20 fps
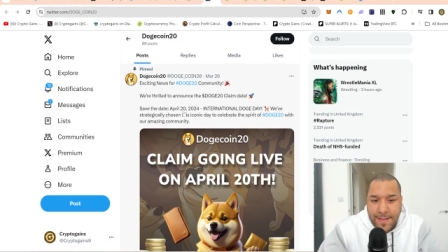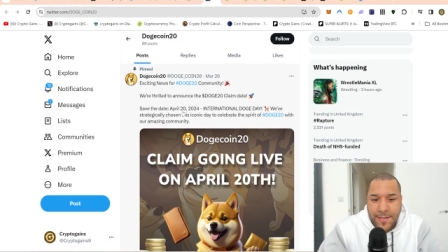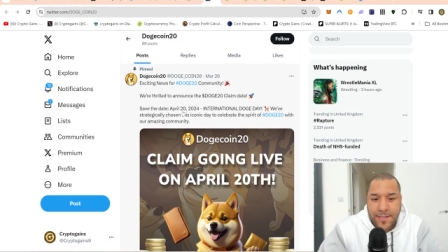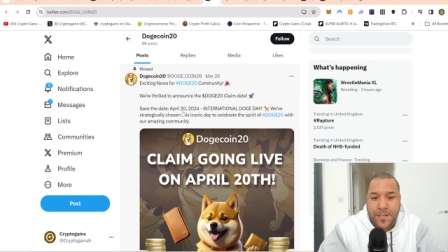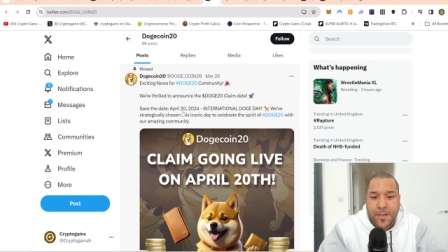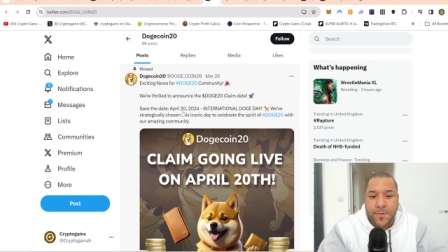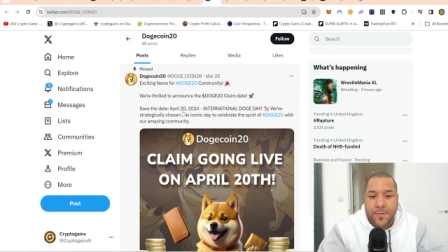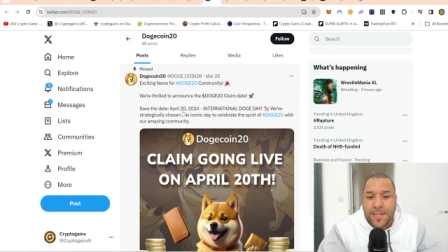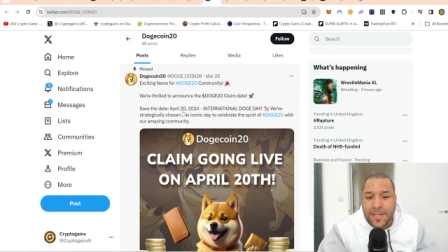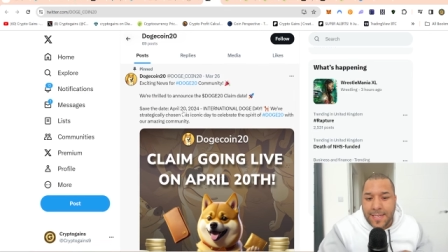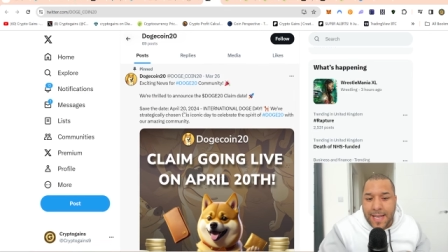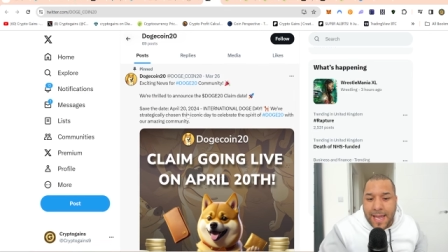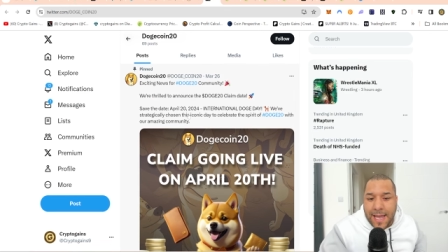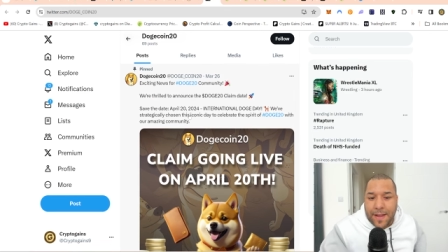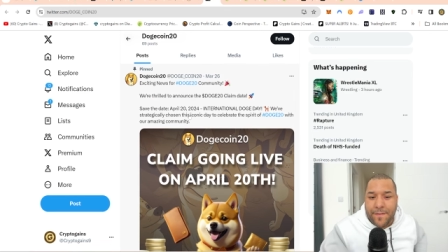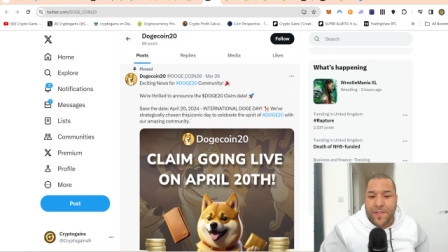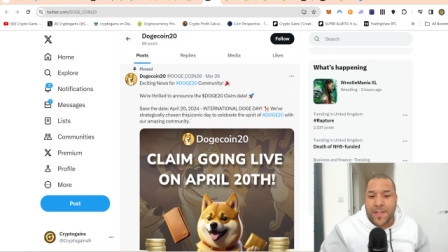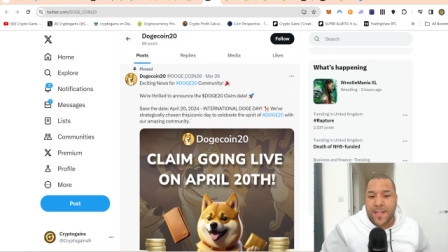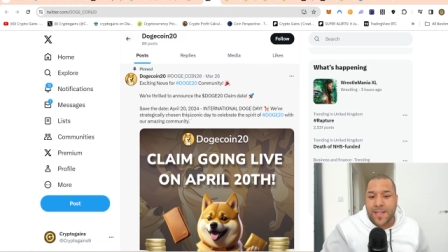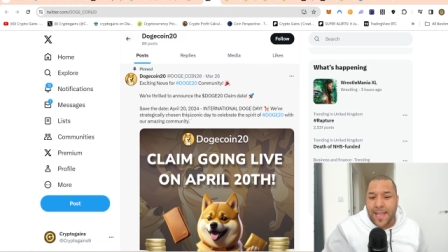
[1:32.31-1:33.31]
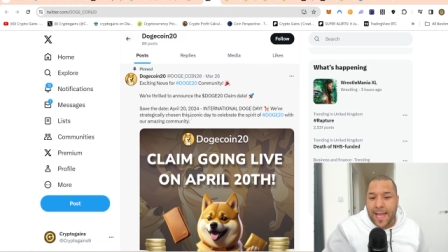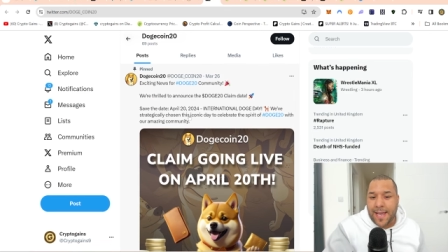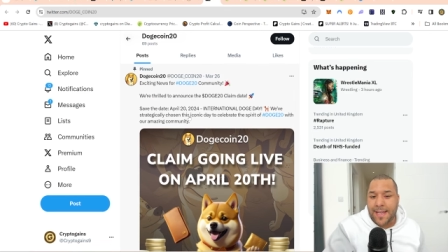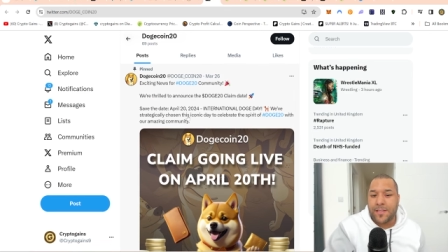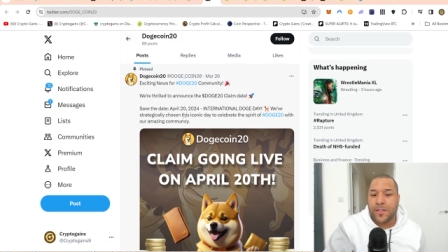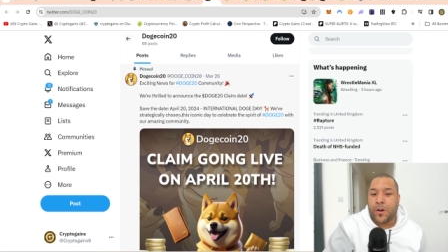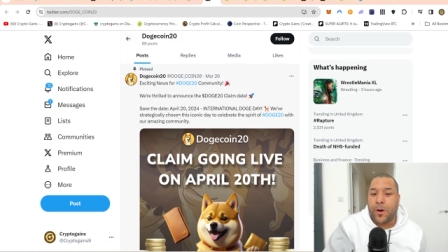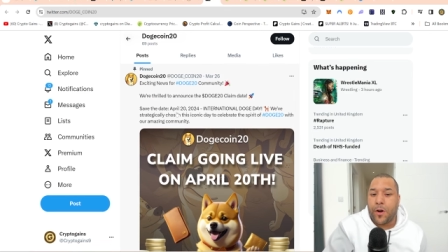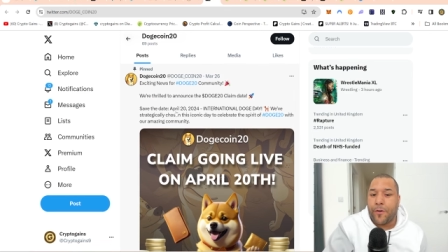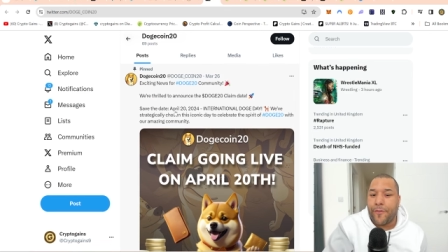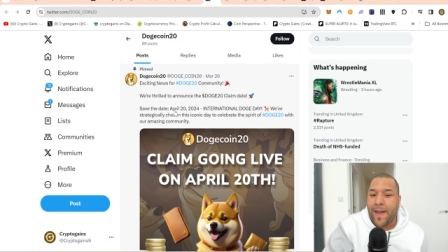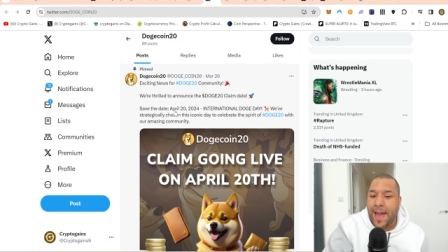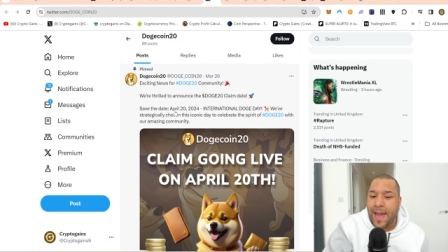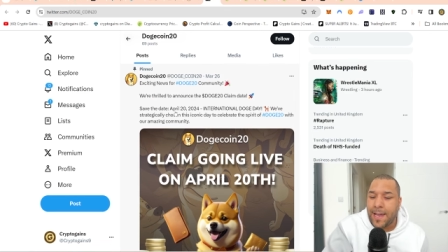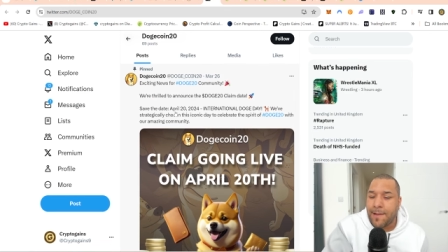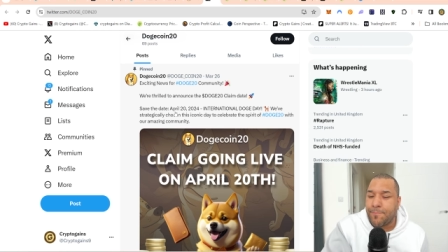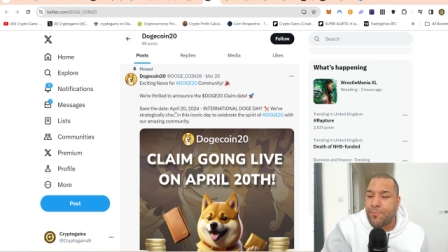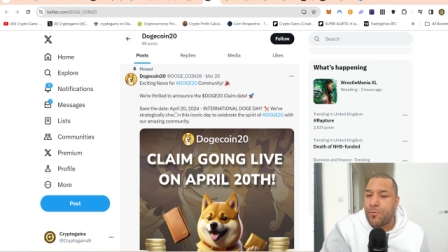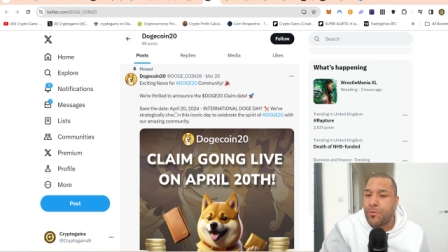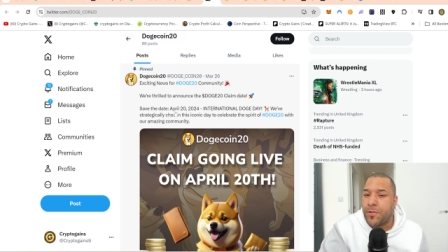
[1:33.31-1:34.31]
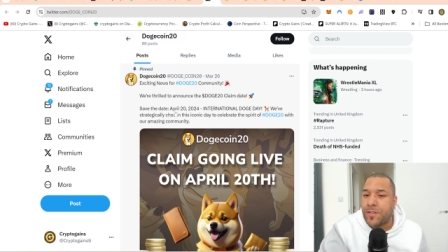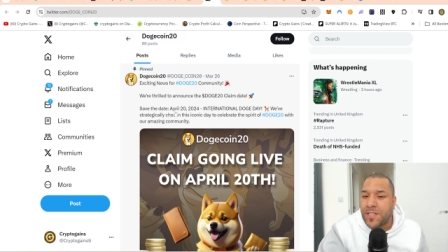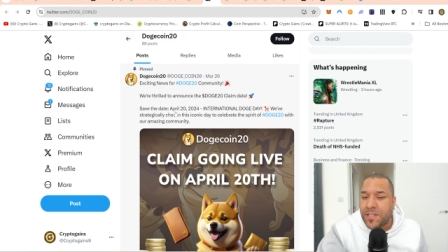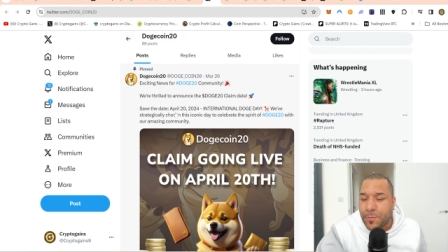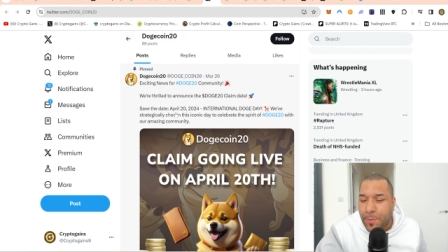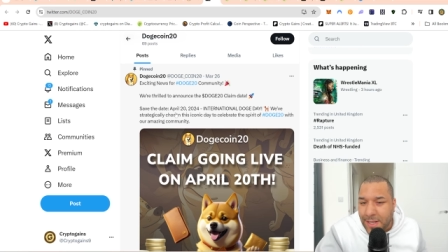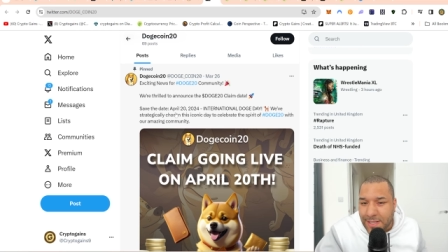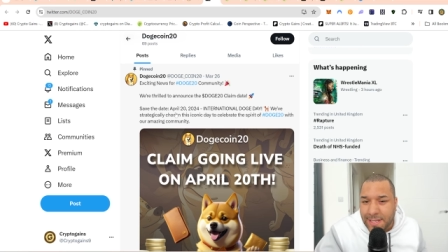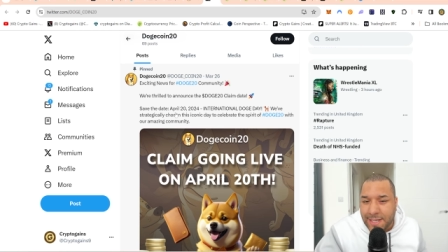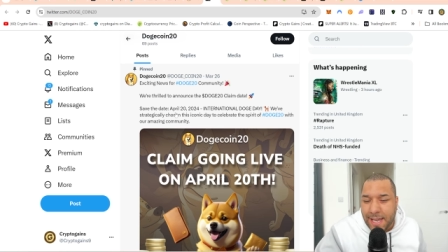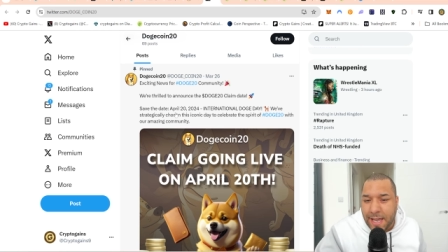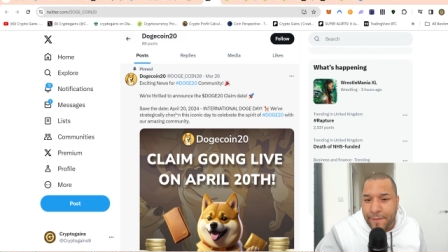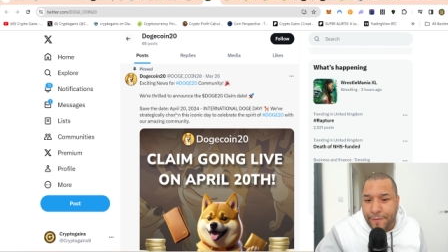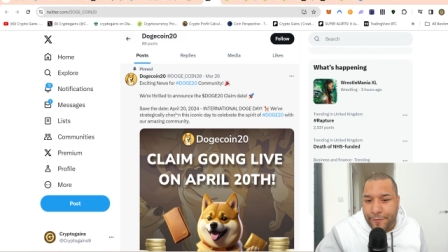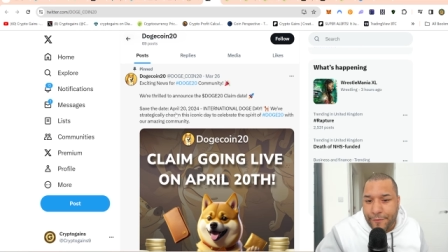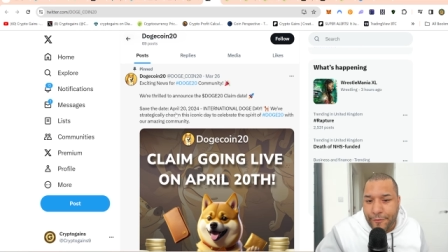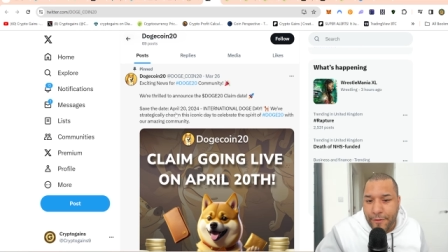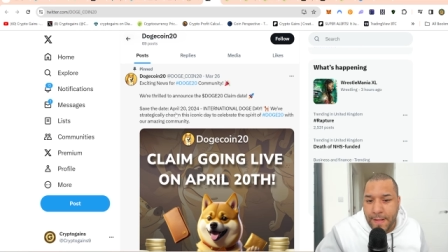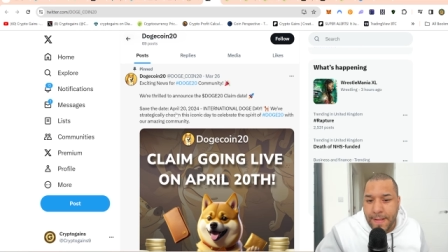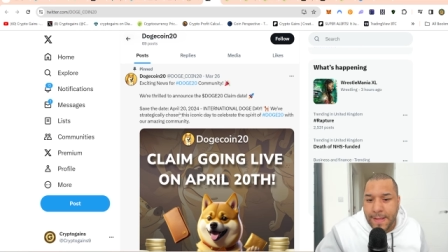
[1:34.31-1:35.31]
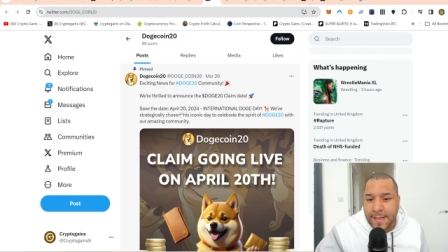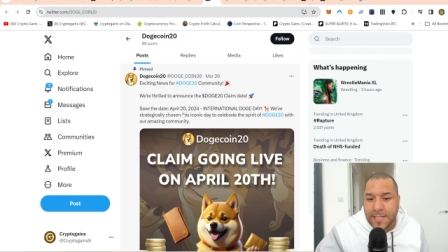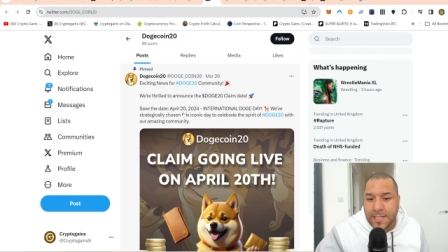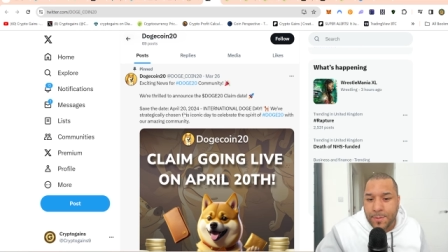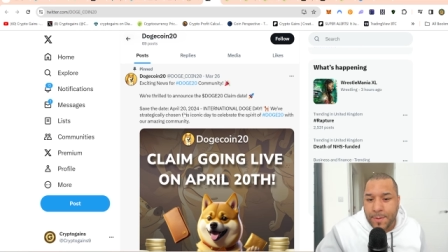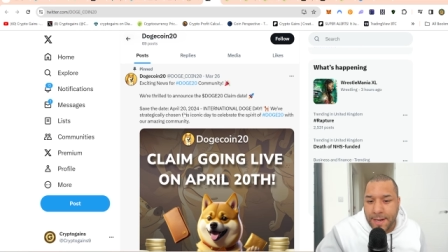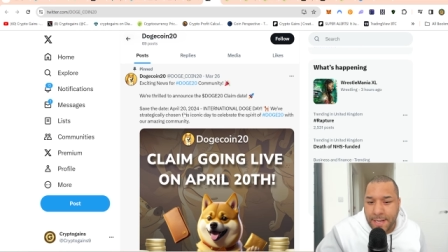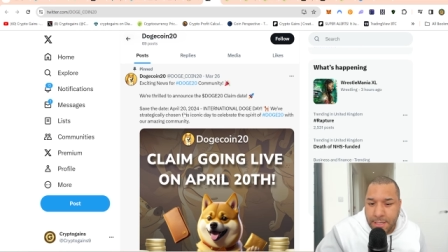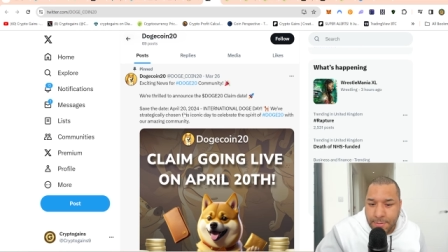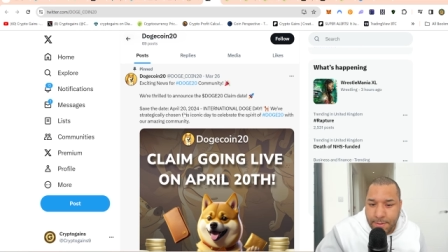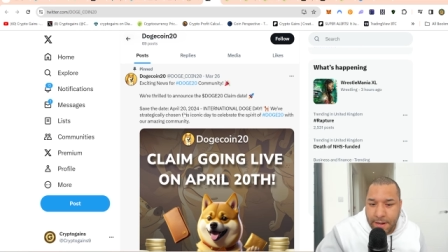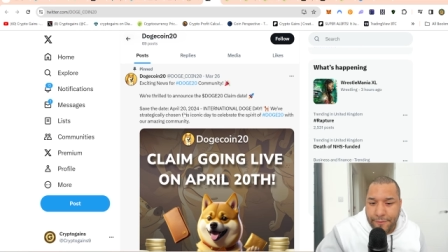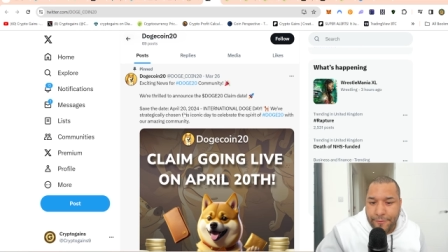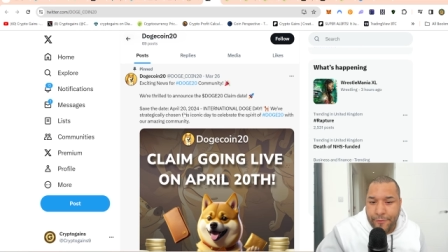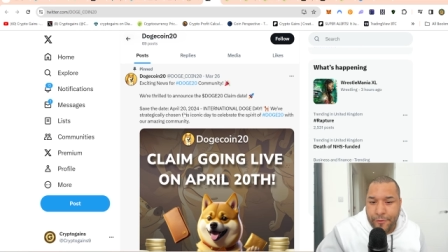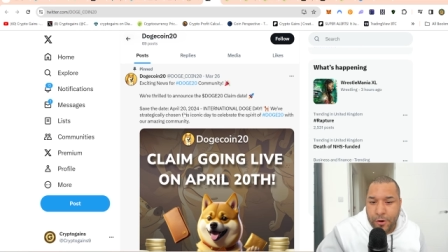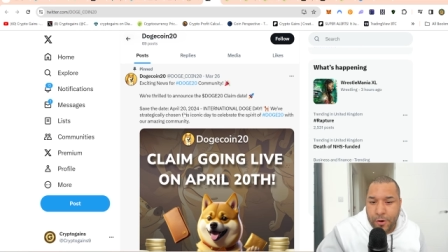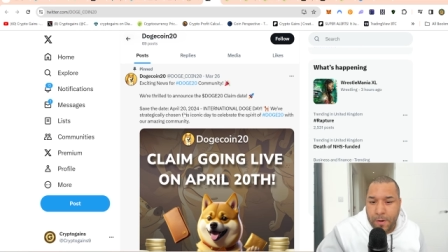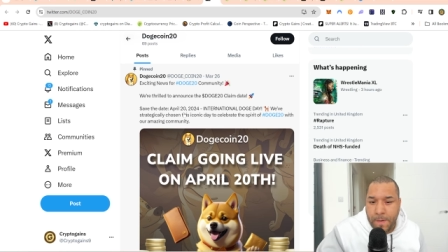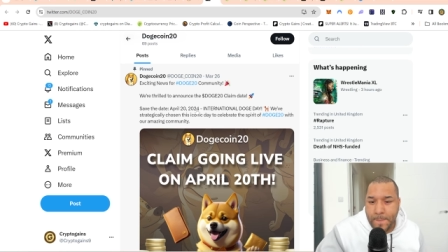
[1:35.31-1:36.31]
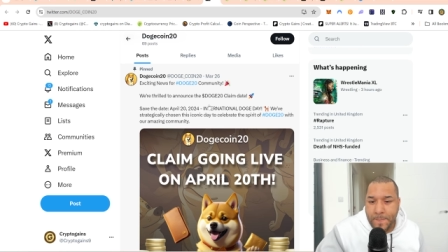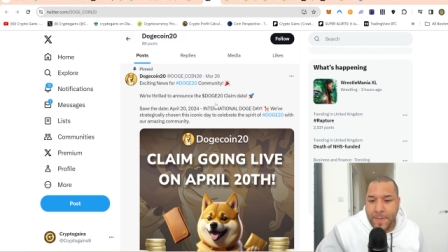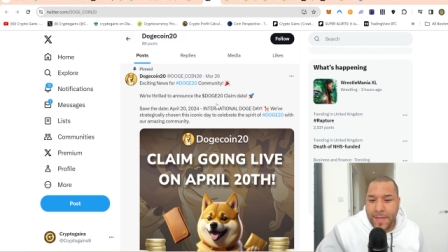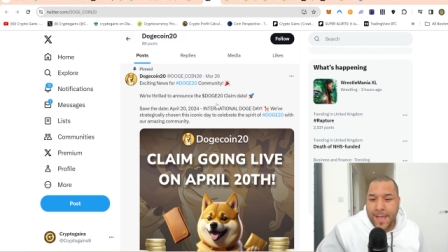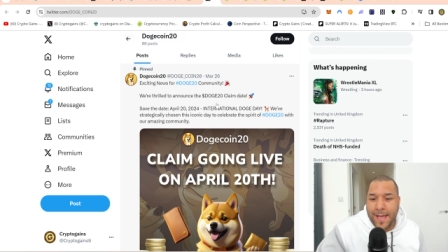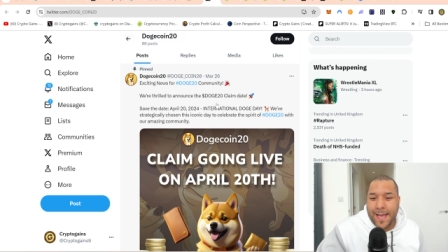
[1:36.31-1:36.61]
So save the date of April the twentieth, twenty twenty-four,